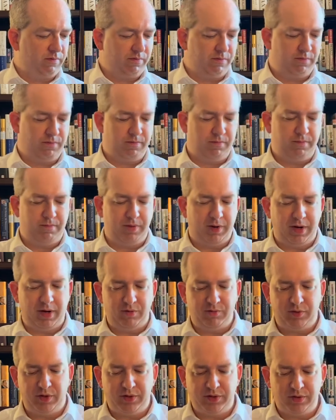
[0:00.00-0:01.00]
by
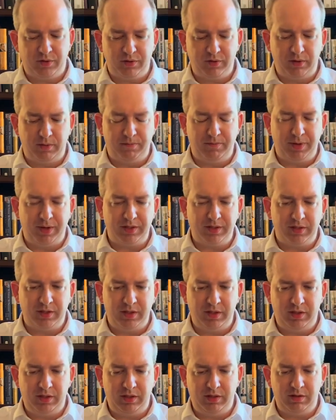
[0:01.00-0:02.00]
Richard
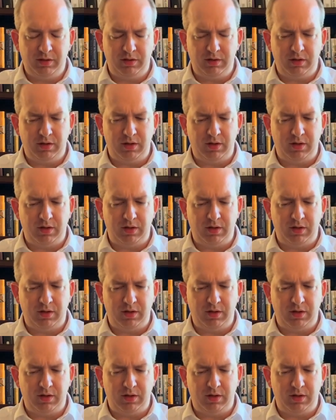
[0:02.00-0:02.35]
Lubunsky,